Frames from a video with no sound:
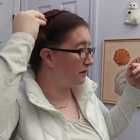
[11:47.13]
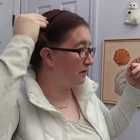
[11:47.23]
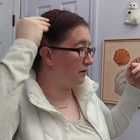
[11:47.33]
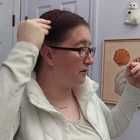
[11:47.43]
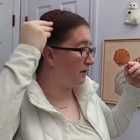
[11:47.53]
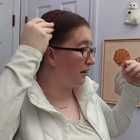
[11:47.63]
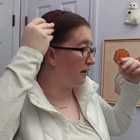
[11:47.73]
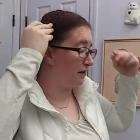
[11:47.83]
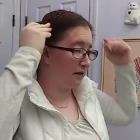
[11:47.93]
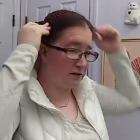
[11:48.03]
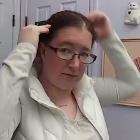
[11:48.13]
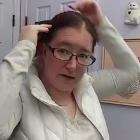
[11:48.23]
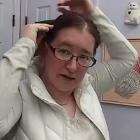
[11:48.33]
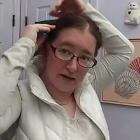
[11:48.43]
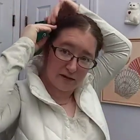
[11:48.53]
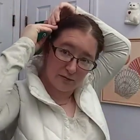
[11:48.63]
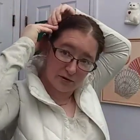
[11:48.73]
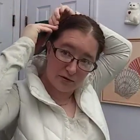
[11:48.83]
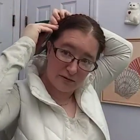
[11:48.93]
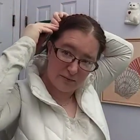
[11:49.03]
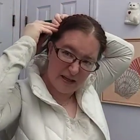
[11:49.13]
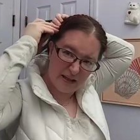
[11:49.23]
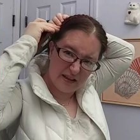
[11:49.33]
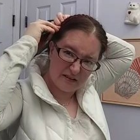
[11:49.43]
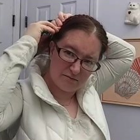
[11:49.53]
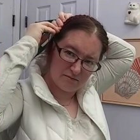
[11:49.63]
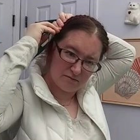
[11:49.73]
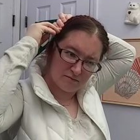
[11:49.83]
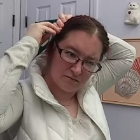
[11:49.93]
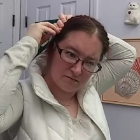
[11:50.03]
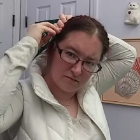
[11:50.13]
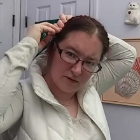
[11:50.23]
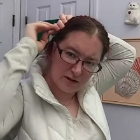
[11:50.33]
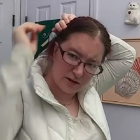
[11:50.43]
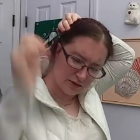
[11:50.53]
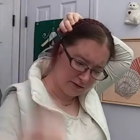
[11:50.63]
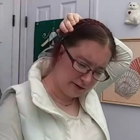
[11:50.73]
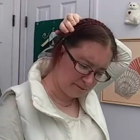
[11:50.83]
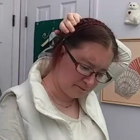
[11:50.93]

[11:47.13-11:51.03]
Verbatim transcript: since I got into cosplay, I guess, which is about a year or two ago.